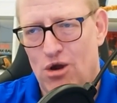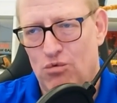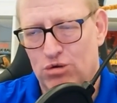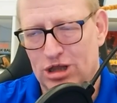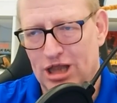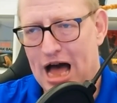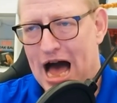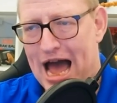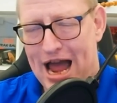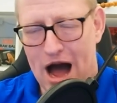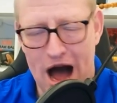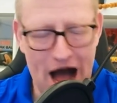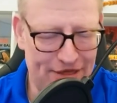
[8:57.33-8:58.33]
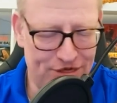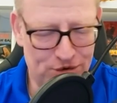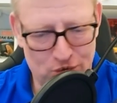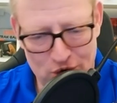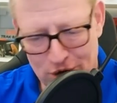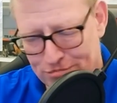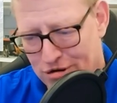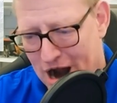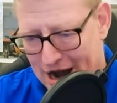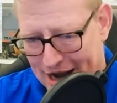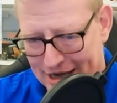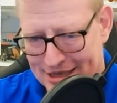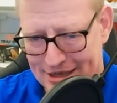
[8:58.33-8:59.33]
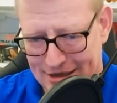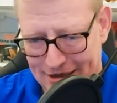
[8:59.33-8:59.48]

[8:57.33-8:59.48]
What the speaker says: rely on the work product.